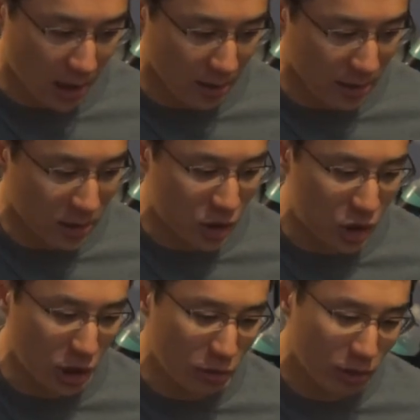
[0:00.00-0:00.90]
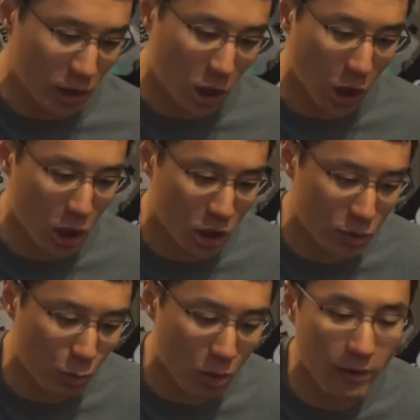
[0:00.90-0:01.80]
These do
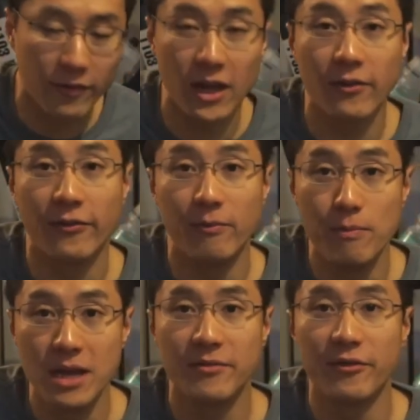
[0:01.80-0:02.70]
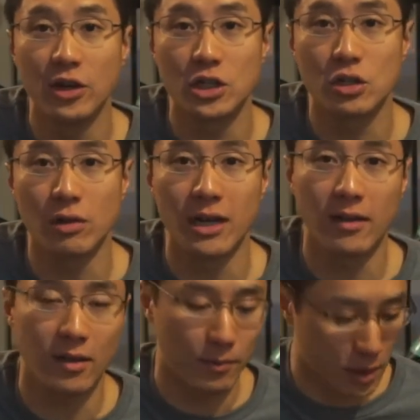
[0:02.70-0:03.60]
encourage more of a mid-foot strike
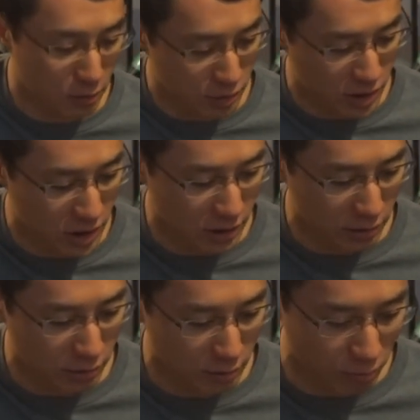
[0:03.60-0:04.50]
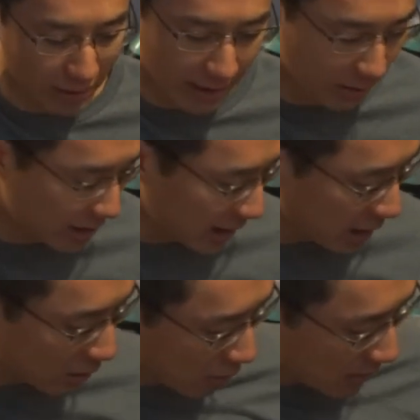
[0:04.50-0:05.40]
as opposed to a rear
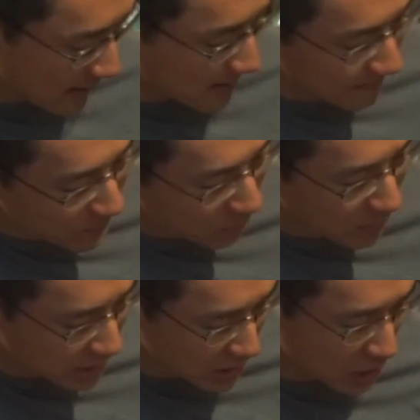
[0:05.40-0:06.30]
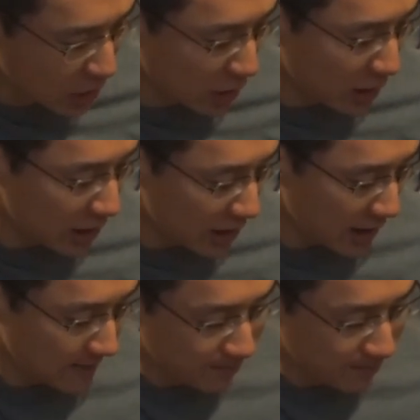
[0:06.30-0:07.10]
heel, which is good.